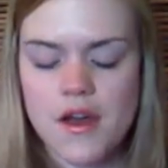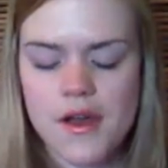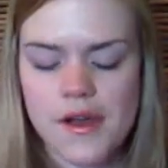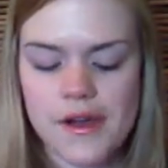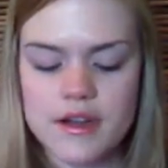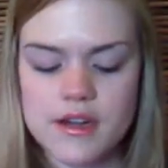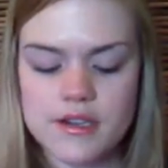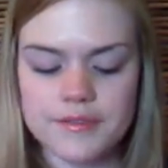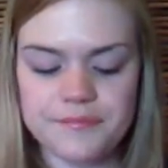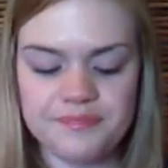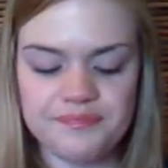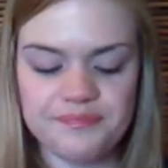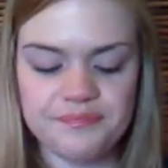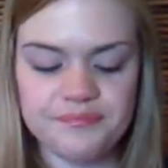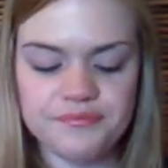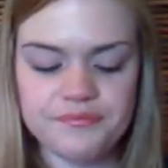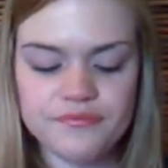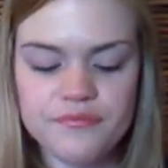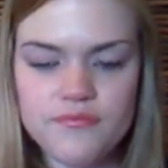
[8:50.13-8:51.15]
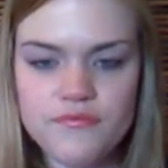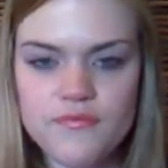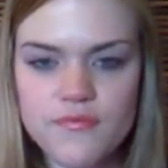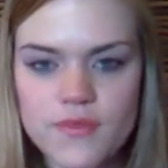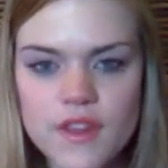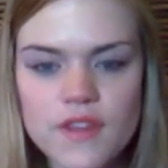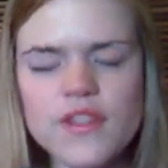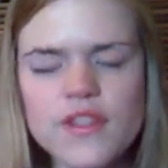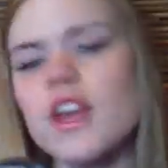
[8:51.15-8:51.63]

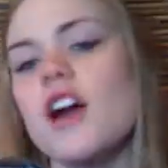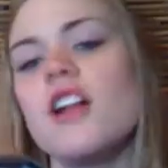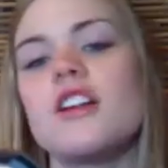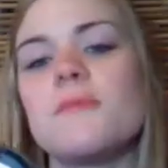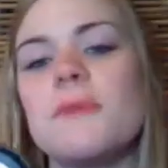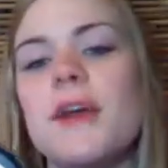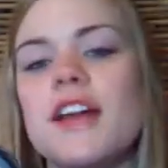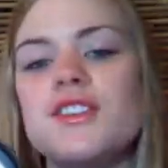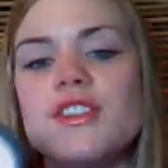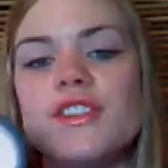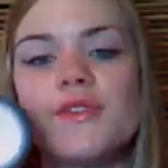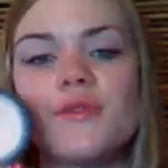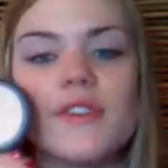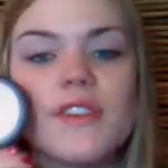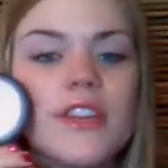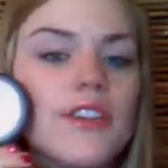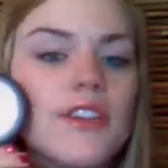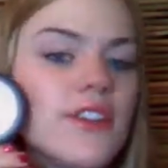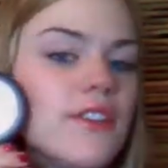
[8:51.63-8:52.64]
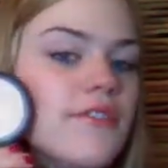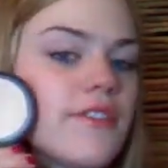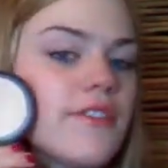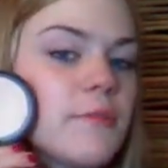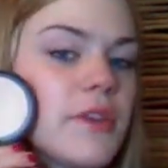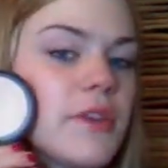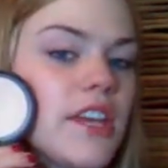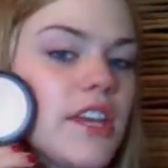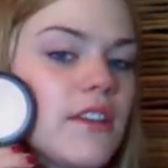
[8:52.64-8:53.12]
The color match is really good for
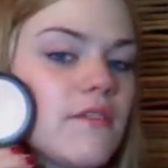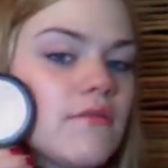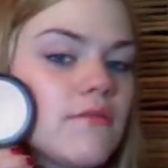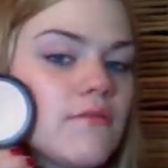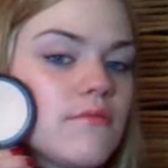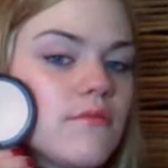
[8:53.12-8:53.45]
me.